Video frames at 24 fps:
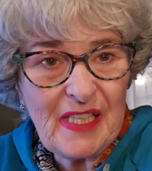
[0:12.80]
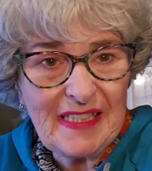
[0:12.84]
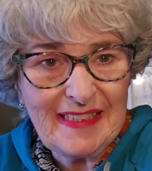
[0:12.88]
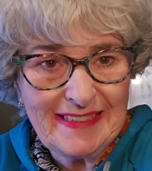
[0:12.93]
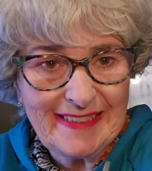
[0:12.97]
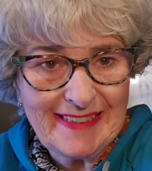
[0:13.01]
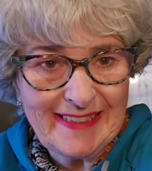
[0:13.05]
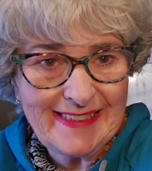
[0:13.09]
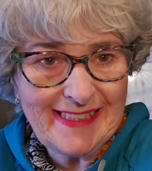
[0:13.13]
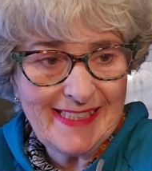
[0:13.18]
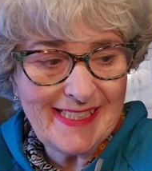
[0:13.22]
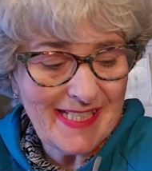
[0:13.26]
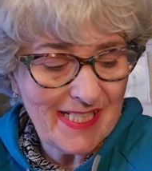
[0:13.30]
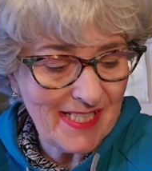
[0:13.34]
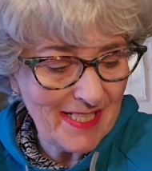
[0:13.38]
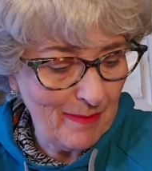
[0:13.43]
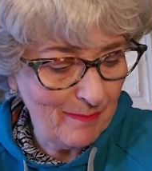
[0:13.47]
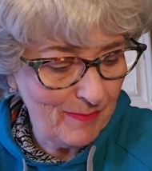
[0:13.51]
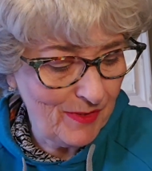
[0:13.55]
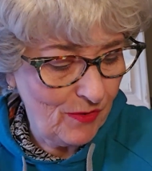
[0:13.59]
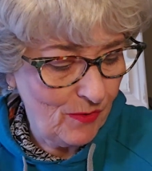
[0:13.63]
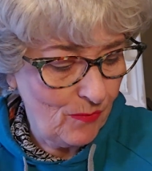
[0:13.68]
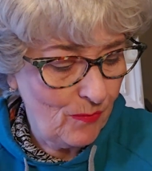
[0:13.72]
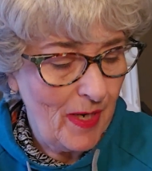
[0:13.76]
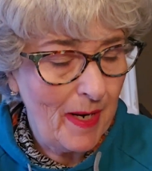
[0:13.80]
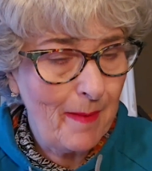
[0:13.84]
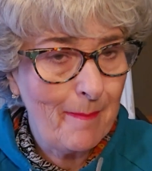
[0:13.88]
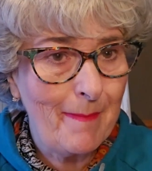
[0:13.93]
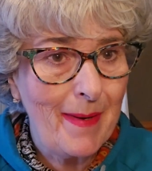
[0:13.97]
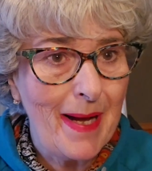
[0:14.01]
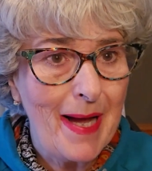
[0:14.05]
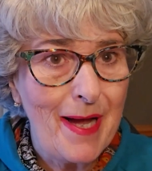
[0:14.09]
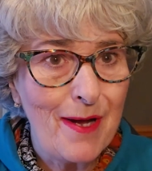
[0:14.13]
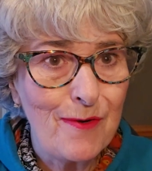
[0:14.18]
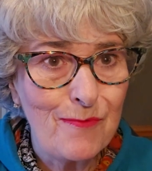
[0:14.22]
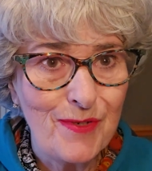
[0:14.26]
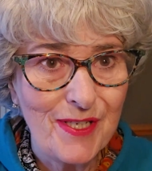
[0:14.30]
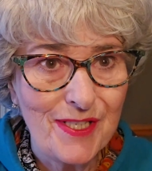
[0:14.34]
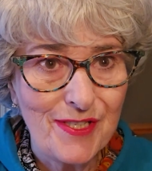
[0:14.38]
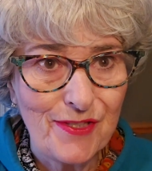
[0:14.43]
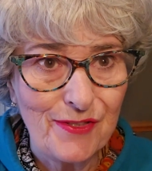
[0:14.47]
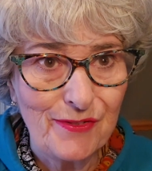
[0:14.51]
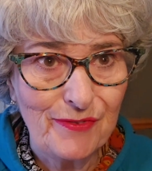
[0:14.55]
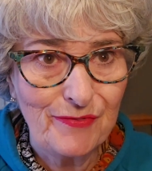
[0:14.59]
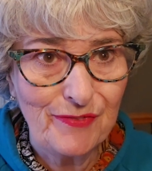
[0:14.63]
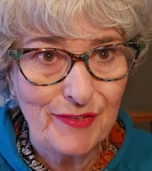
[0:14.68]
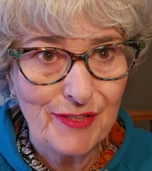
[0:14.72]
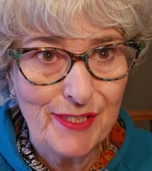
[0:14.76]
I need something to wet my
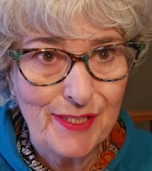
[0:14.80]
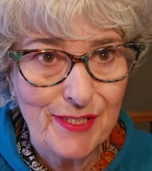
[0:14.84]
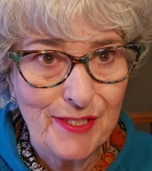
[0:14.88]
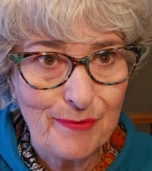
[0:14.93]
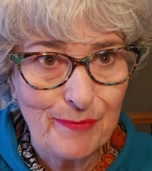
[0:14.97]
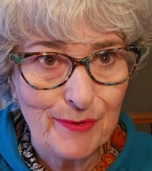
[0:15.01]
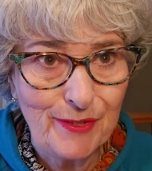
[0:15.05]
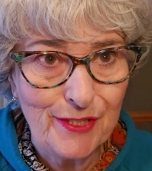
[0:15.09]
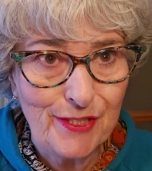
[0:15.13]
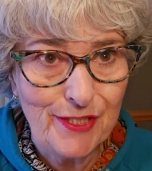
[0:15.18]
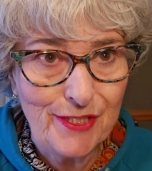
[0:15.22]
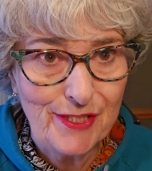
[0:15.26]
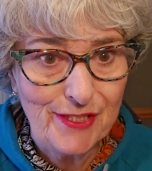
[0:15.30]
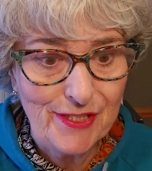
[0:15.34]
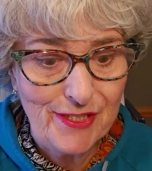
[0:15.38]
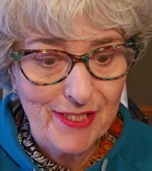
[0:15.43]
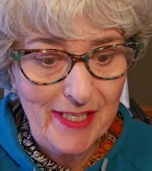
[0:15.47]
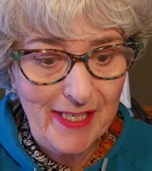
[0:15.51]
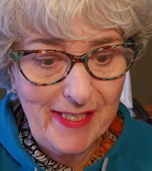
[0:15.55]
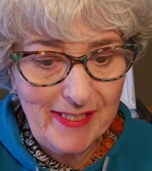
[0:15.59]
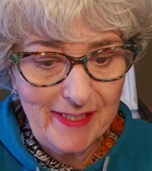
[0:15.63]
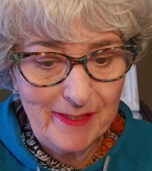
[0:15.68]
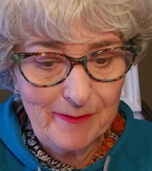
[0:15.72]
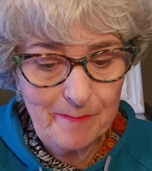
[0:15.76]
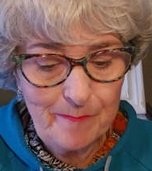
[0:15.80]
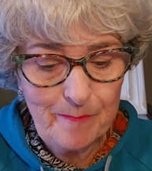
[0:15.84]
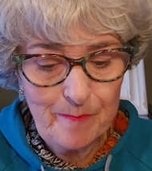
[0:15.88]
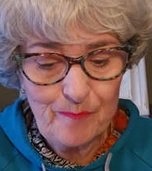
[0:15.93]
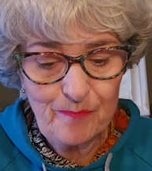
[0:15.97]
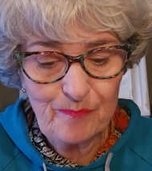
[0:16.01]
whistle for this one, just saying.